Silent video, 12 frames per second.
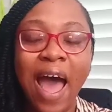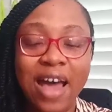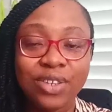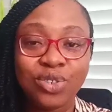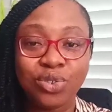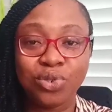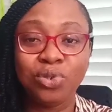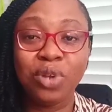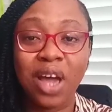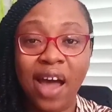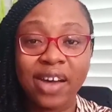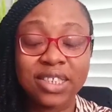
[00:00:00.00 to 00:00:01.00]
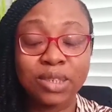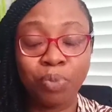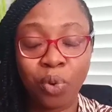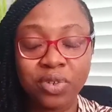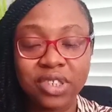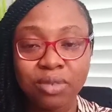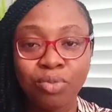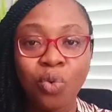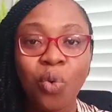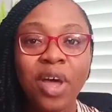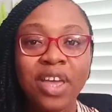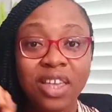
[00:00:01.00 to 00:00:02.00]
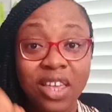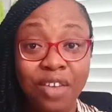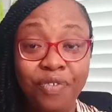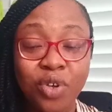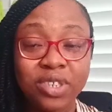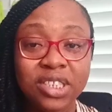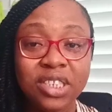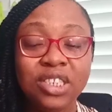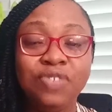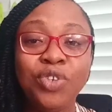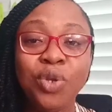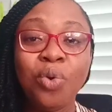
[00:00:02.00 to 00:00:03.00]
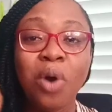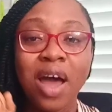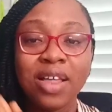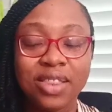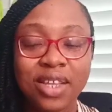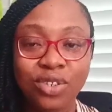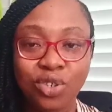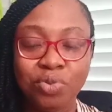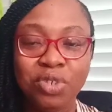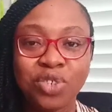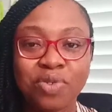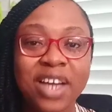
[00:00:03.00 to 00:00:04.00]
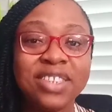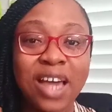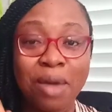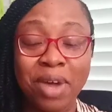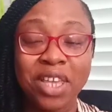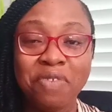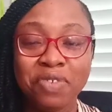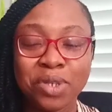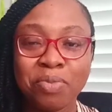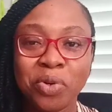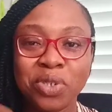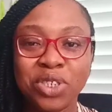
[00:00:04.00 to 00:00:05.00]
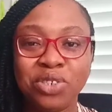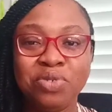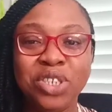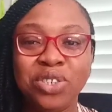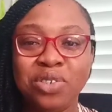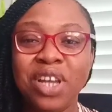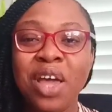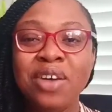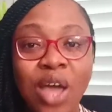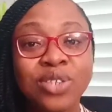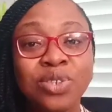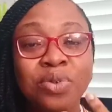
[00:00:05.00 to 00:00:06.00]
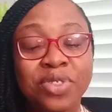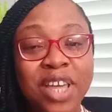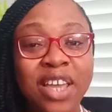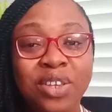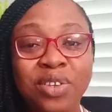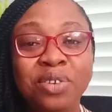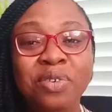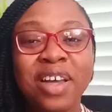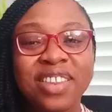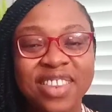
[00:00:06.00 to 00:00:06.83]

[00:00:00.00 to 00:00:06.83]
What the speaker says: as soon as possible. If you're seeing this video, then do it right. I might give you some consideration. So thank you,